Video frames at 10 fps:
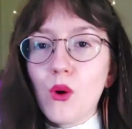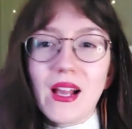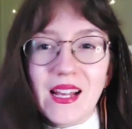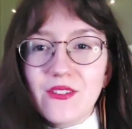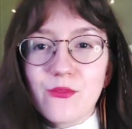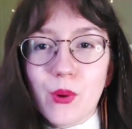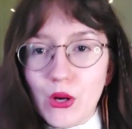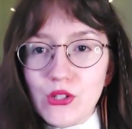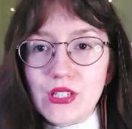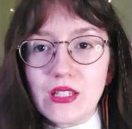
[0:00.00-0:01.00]
What kind of
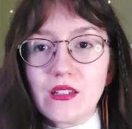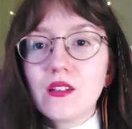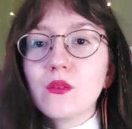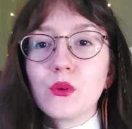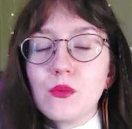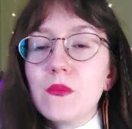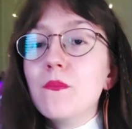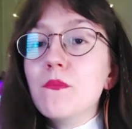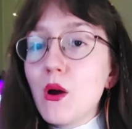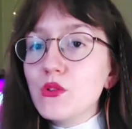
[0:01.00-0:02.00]
person would be
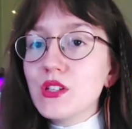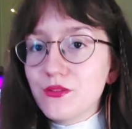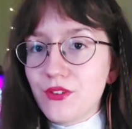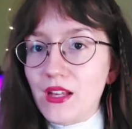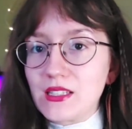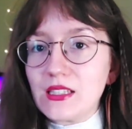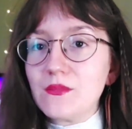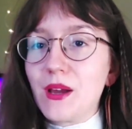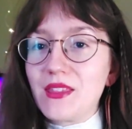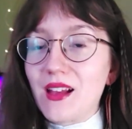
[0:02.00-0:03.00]
most affected
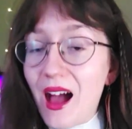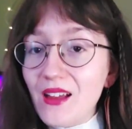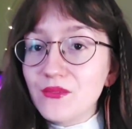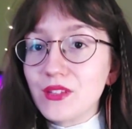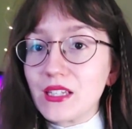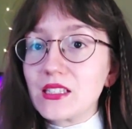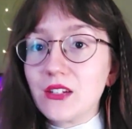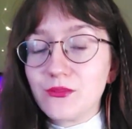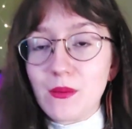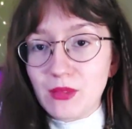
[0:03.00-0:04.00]
by the conflict of
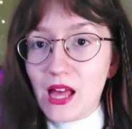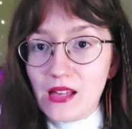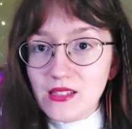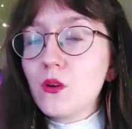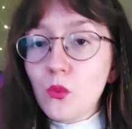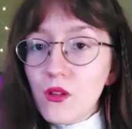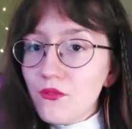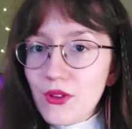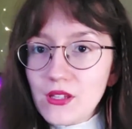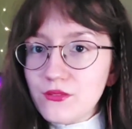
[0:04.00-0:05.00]
my plot? What
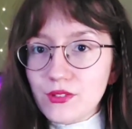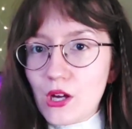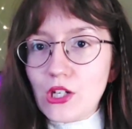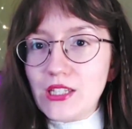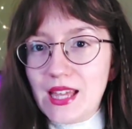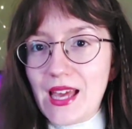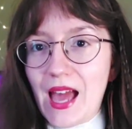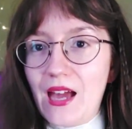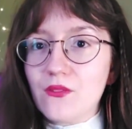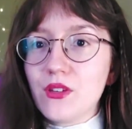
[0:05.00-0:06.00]
fatal flaw could they
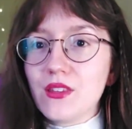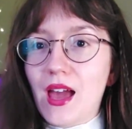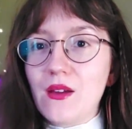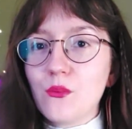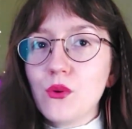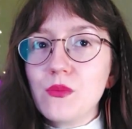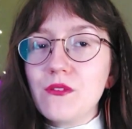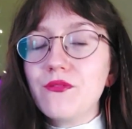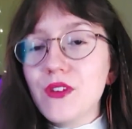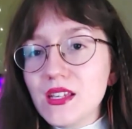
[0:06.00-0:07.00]
have that would be
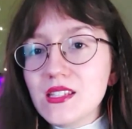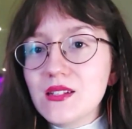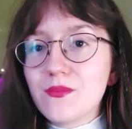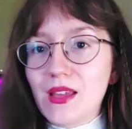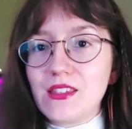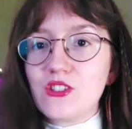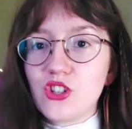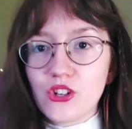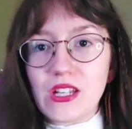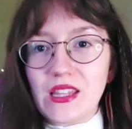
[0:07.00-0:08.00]
fixed by the
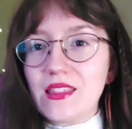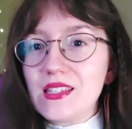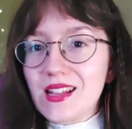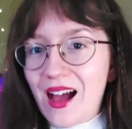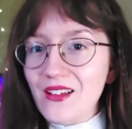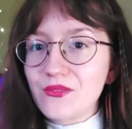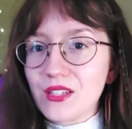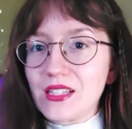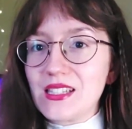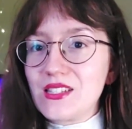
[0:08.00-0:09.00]
journey that this
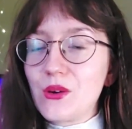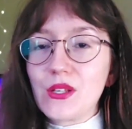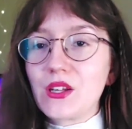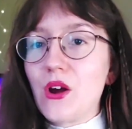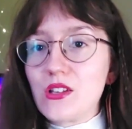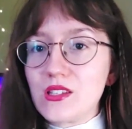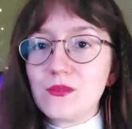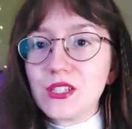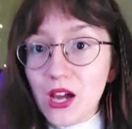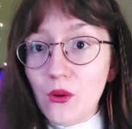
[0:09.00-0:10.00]
conflict is going to cause them
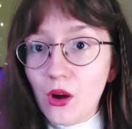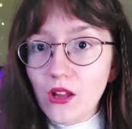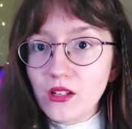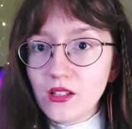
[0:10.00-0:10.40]
to go on?